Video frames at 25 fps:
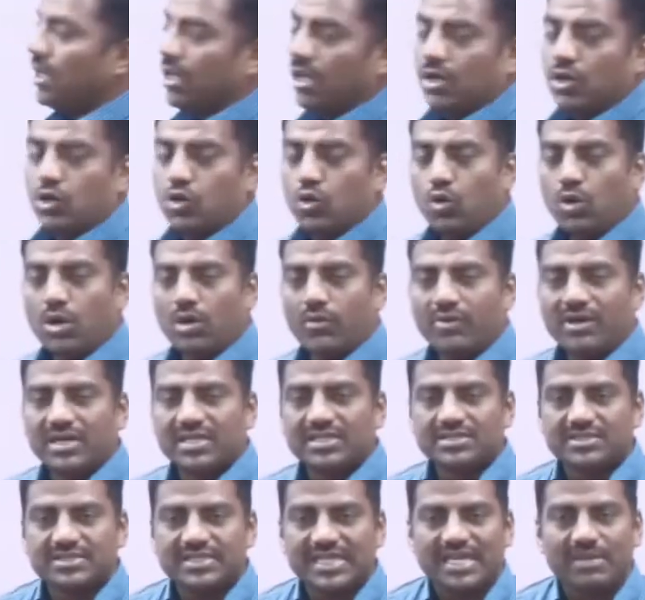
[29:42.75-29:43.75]
2
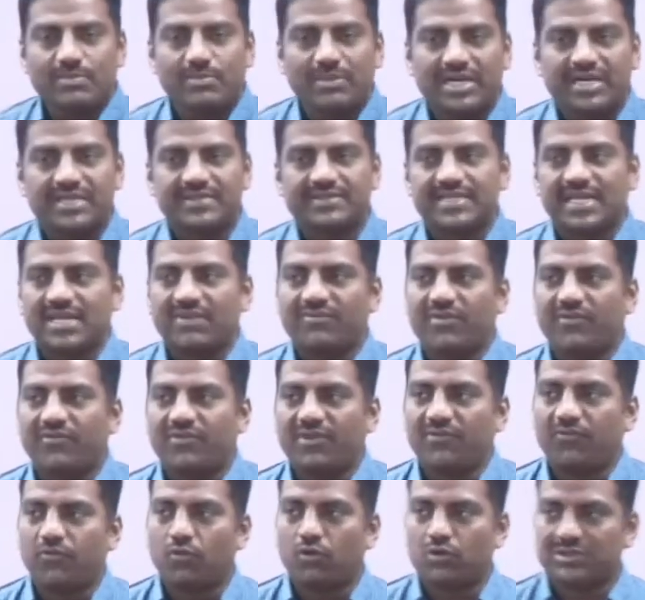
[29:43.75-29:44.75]
hours, 10 minutes and
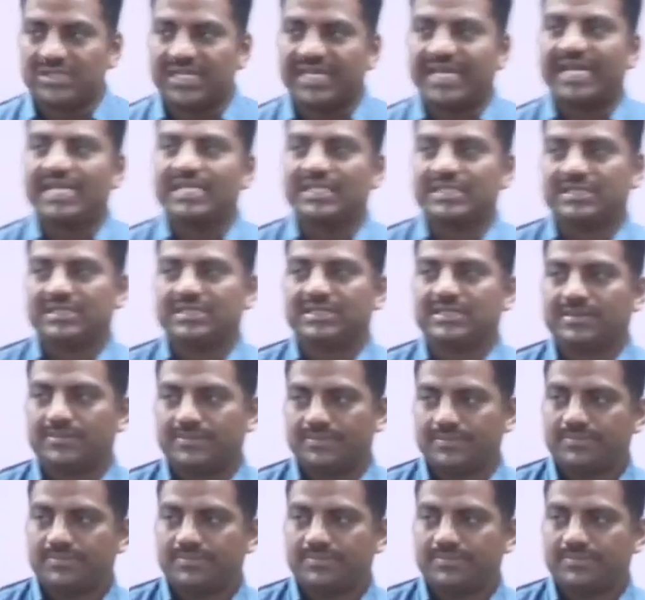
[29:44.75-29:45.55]
54 seconds.